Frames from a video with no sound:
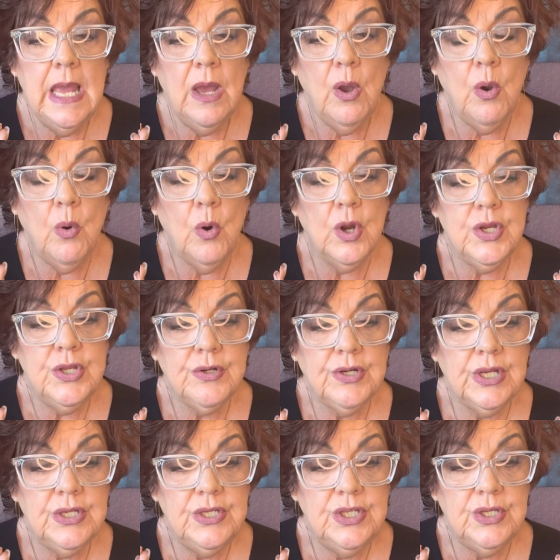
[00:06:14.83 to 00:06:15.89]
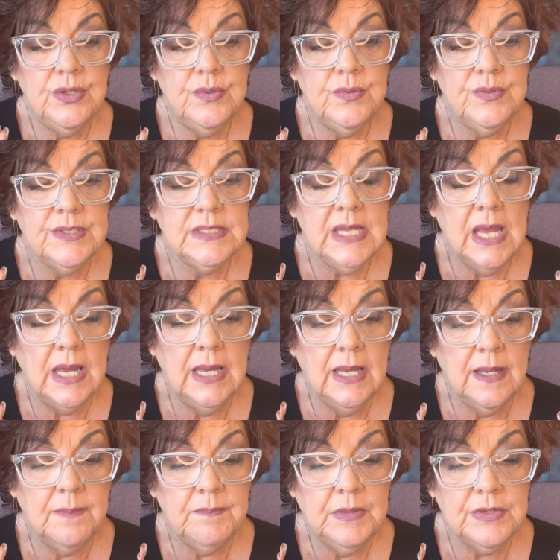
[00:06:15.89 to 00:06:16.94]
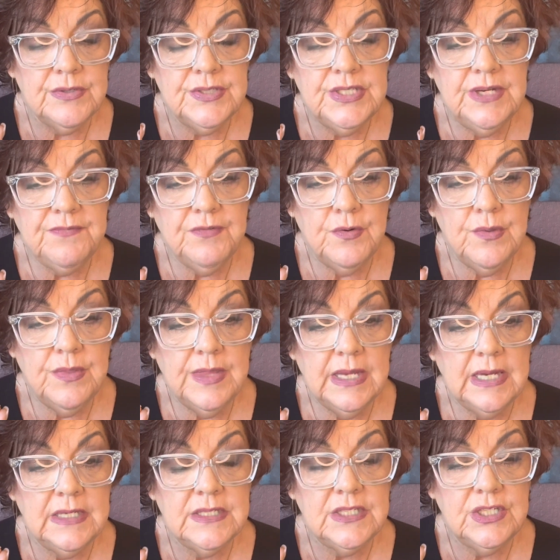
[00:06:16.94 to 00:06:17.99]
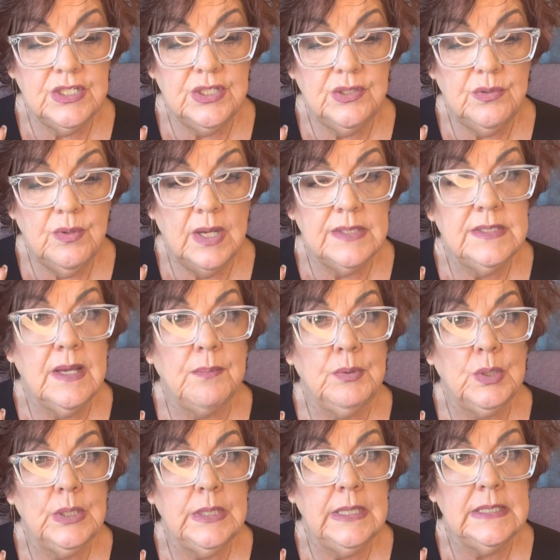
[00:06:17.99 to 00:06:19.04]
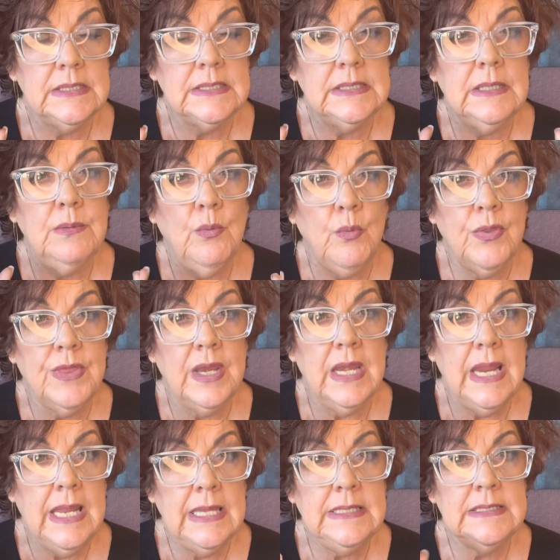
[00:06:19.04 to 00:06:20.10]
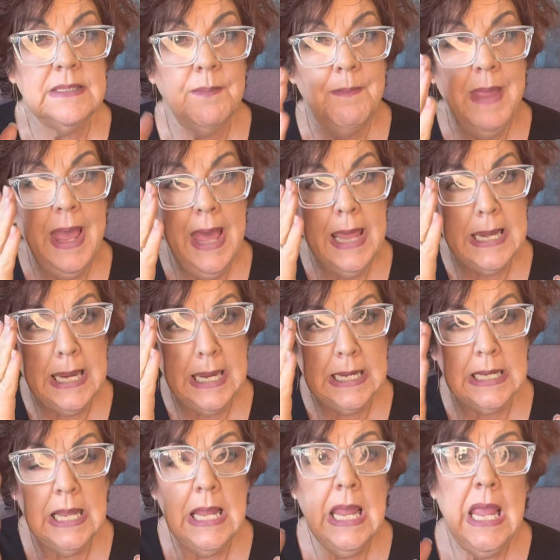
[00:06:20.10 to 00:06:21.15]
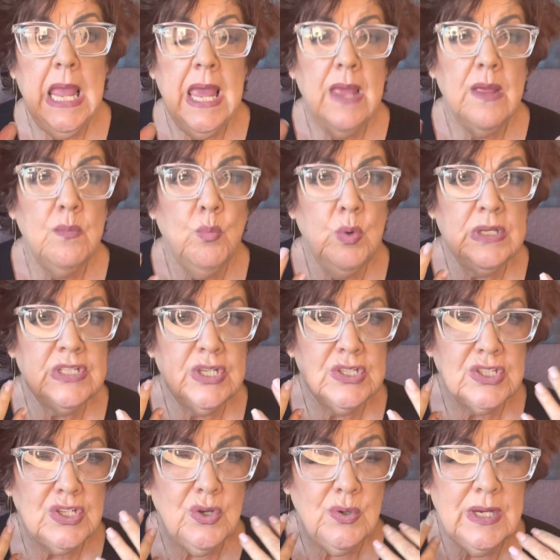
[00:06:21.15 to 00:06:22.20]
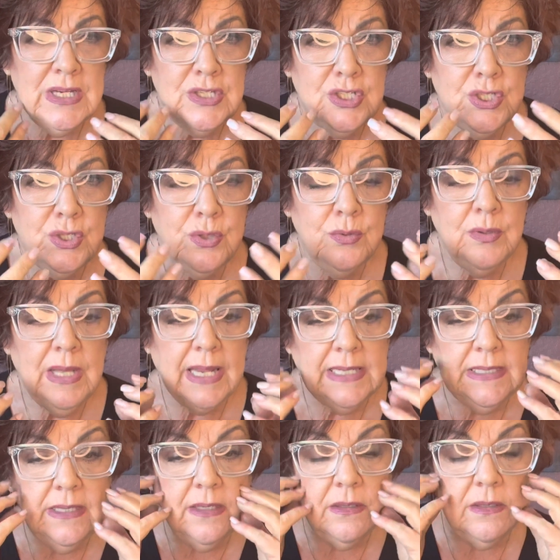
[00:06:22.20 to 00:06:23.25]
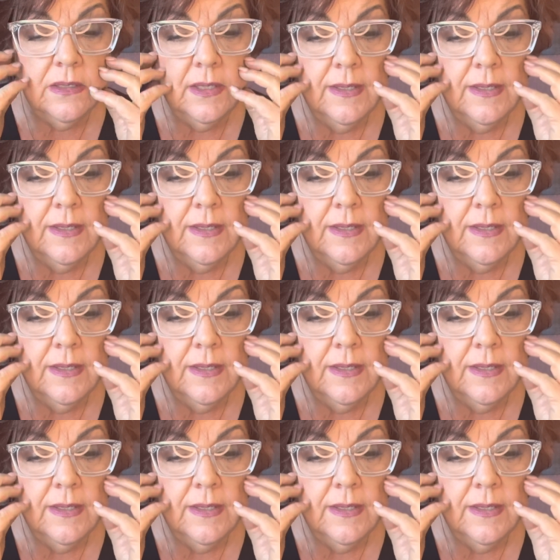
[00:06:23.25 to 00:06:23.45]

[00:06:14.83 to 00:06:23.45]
Or you can use, there's different things to do a double cleanse with an enzymatic, which is going to, like little,